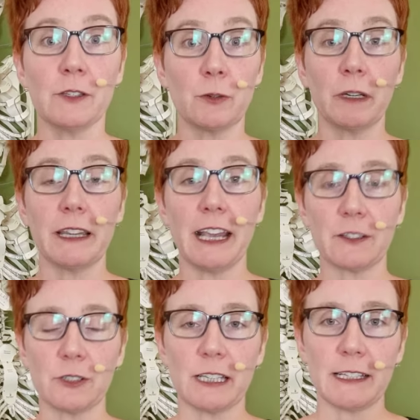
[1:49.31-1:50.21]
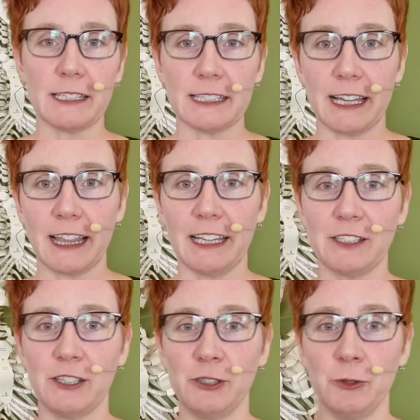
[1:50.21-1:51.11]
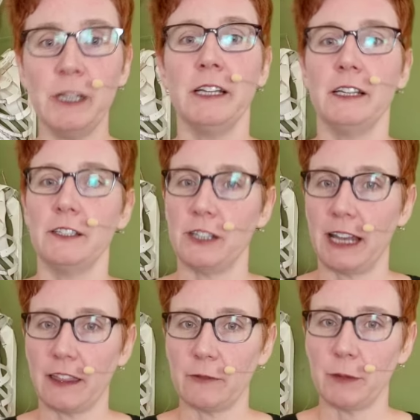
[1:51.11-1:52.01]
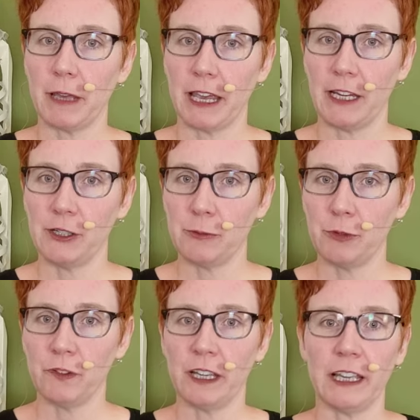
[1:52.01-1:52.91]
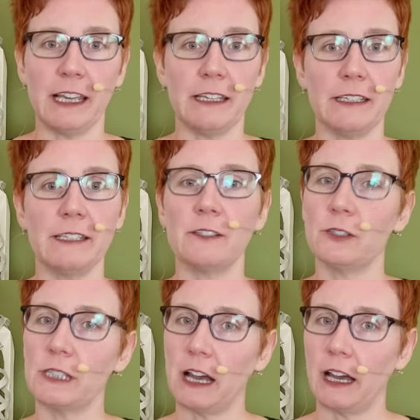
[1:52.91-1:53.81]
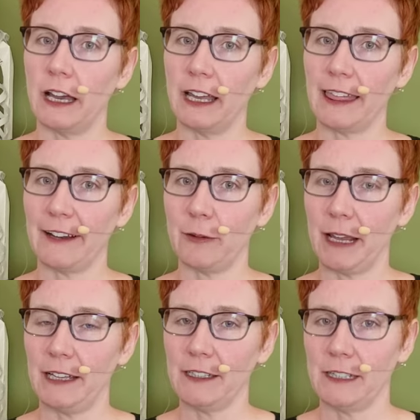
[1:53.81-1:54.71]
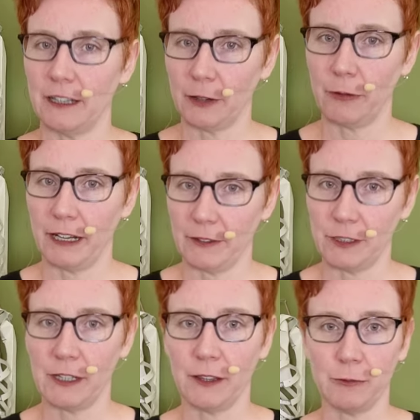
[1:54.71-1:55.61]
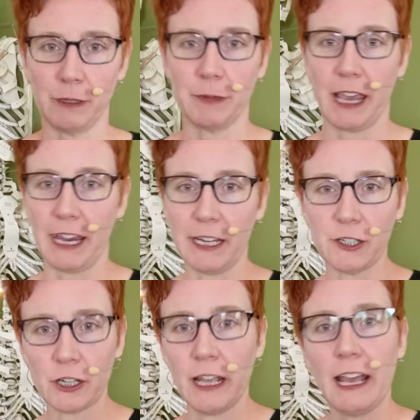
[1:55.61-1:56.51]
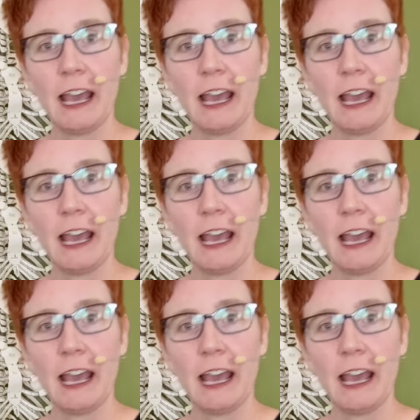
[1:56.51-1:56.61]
So one of the exercises I like to do to get the rib cage moving is to tie a TheraBand around the rib cage.